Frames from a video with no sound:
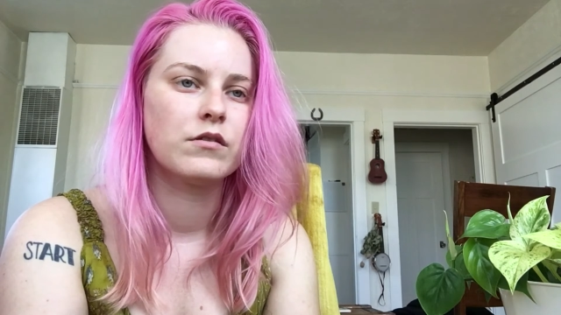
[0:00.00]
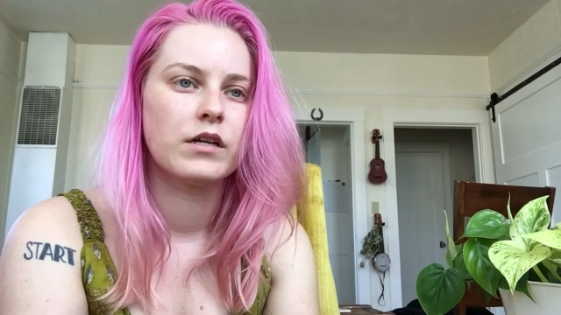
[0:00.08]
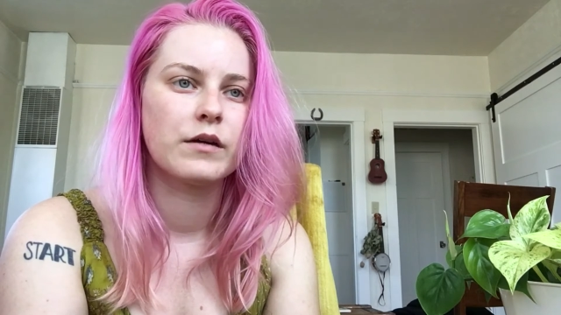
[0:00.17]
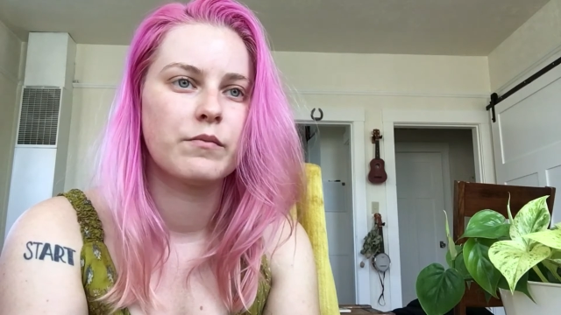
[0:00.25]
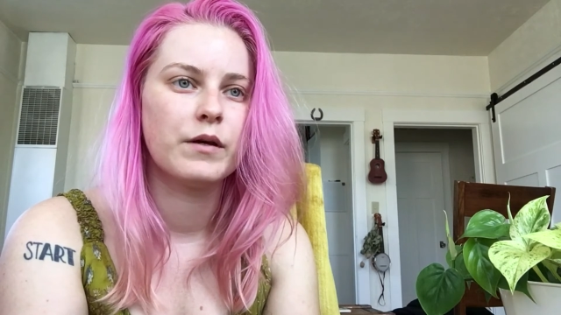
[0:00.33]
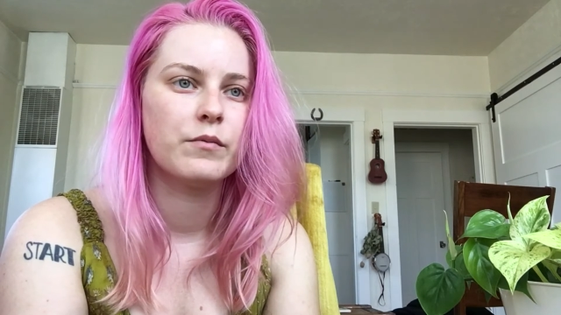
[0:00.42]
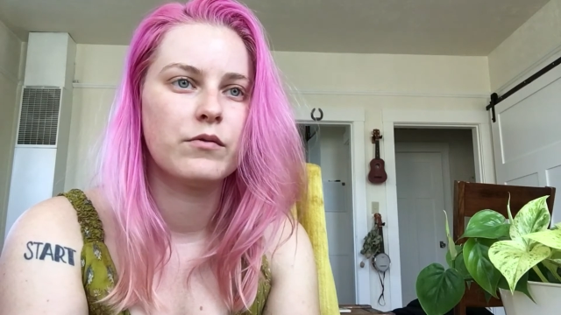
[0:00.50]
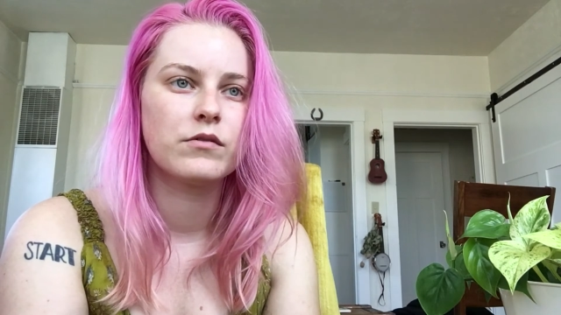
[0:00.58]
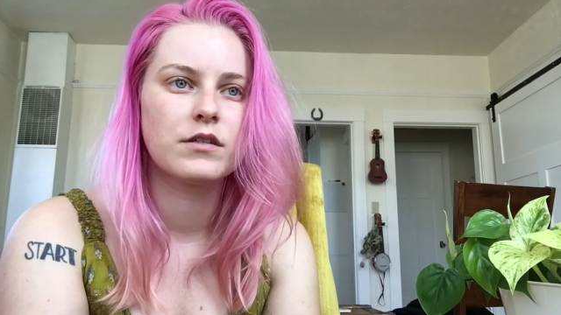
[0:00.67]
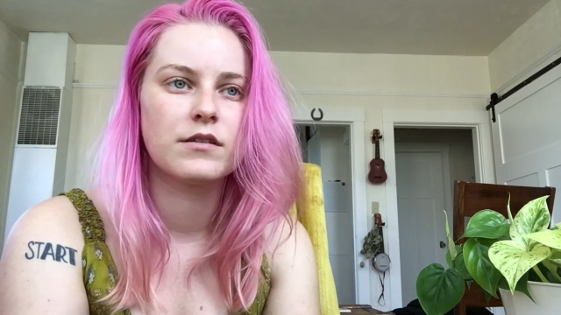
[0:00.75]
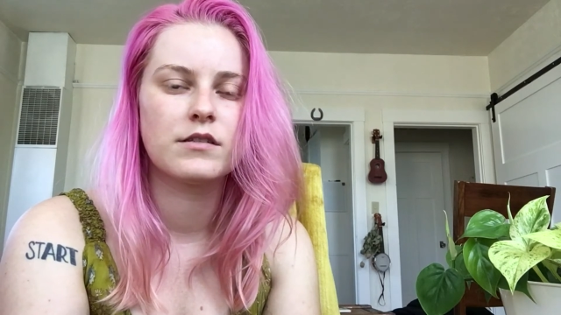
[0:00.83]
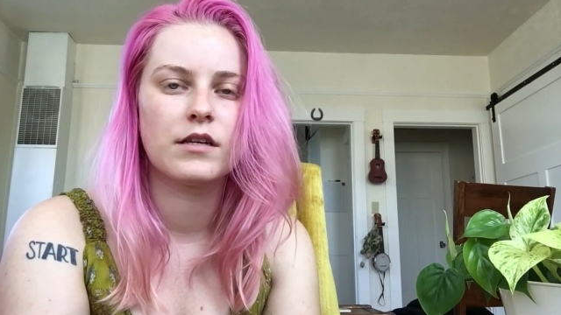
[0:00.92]
Like, people
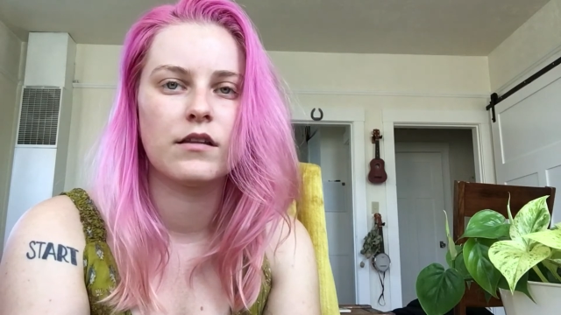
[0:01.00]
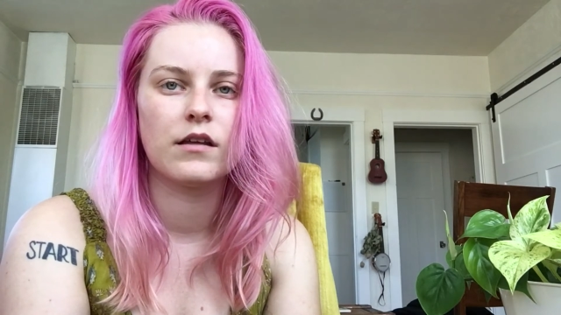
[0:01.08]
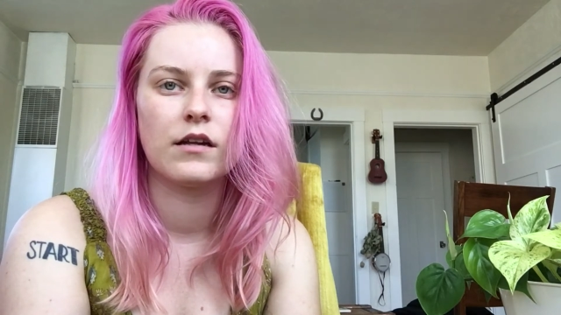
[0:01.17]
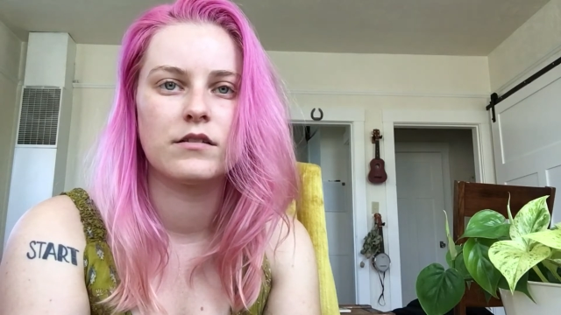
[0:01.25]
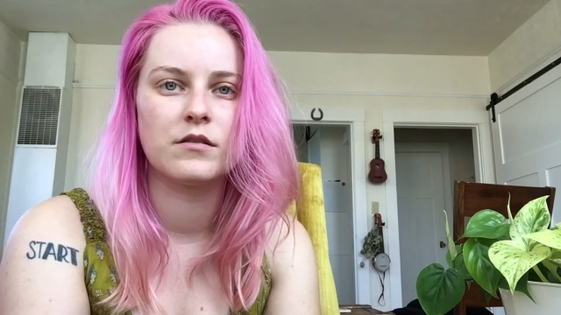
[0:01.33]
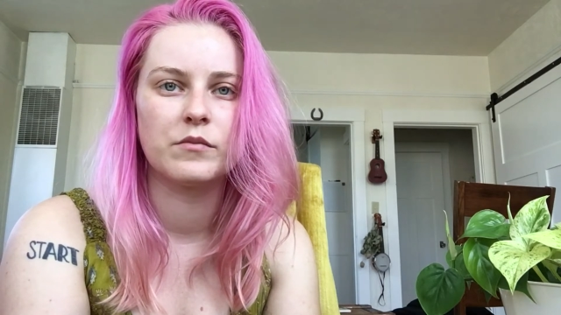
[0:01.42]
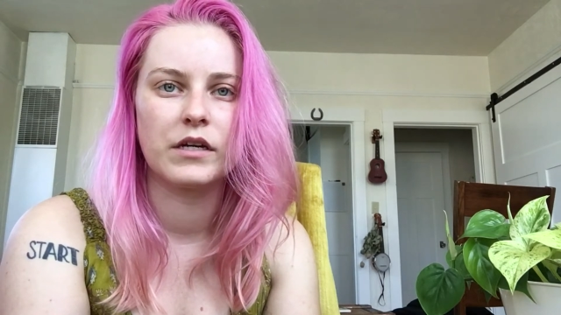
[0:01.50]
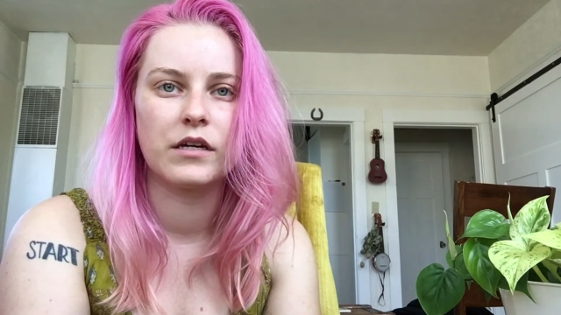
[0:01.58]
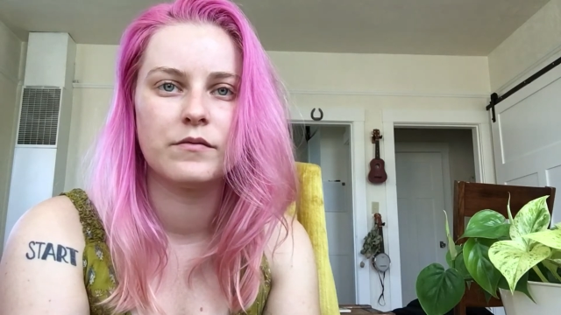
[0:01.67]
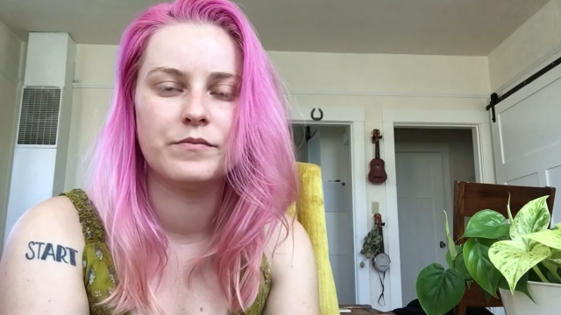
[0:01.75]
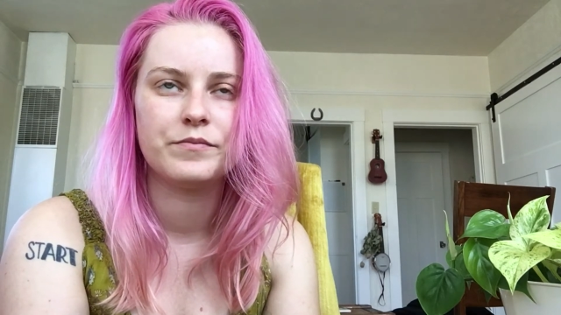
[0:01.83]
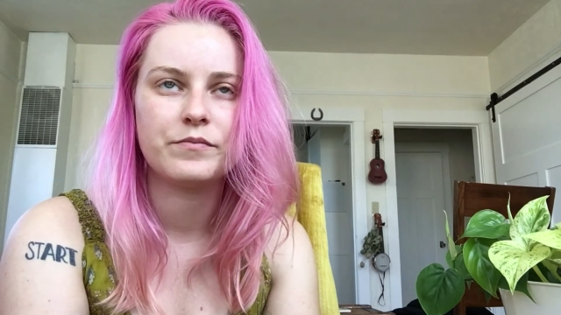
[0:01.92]
just say that to me,